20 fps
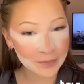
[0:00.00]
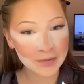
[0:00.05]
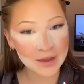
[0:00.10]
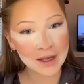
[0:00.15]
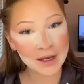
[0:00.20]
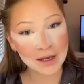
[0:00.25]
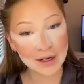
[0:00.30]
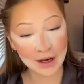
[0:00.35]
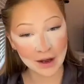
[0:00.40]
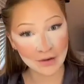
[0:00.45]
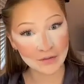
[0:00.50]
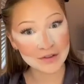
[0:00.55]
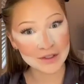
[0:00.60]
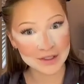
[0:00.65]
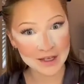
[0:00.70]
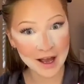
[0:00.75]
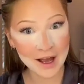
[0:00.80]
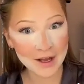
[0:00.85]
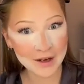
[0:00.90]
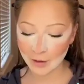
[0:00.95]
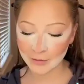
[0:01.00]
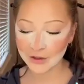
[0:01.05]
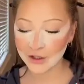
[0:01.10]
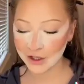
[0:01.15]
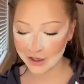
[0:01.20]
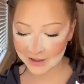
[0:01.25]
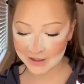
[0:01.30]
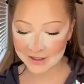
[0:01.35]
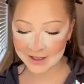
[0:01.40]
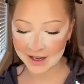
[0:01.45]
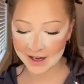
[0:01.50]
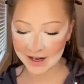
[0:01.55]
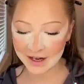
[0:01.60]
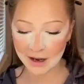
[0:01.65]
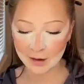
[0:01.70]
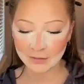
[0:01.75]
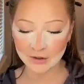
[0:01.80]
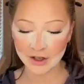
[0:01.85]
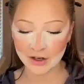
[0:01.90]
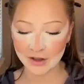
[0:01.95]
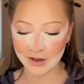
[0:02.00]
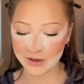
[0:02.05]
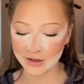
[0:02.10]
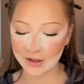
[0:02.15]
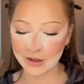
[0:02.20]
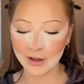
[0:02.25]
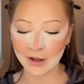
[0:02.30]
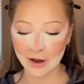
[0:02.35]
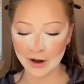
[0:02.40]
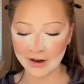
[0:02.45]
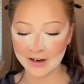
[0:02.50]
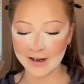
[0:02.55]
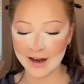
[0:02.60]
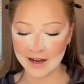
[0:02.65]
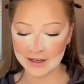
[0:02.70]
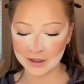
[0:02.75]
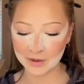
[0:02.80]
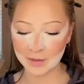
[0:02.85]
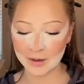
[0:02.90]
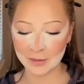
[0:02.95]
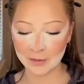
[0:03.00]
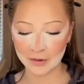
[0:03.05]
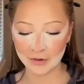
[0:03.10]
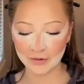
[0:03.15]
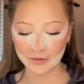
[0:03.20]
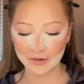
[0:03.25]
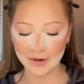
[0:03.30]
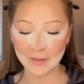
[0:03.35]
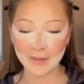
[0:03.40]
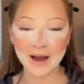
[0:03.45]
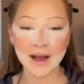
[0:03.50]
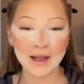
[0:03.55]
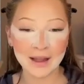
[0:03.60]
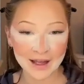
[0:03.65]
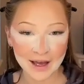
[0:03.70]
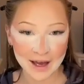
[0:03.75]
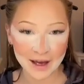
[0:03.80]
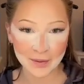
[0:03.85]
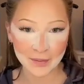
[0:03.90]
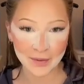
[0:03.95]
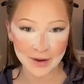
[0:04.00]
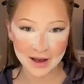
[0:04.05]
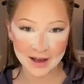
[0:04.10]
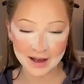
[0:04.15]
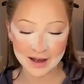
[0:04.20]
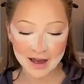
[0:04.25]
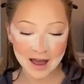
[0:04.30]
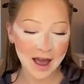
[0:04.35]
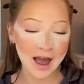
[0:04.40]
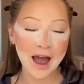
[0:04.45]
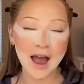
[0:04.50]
Enough said. I'm just kidding. I'm sure there's a lot of nice people from LA, but